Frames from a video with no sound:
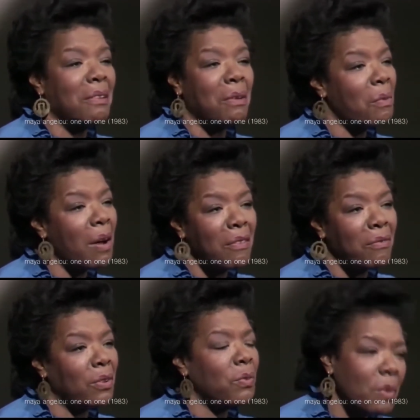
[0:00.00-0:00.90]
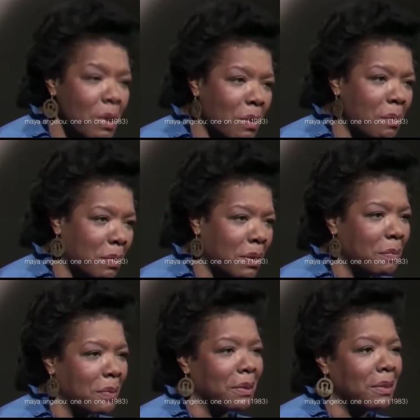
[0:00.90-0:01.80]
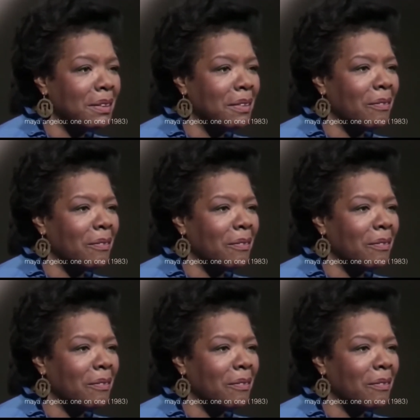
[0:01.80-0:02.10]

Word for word: They were white folks. We were people.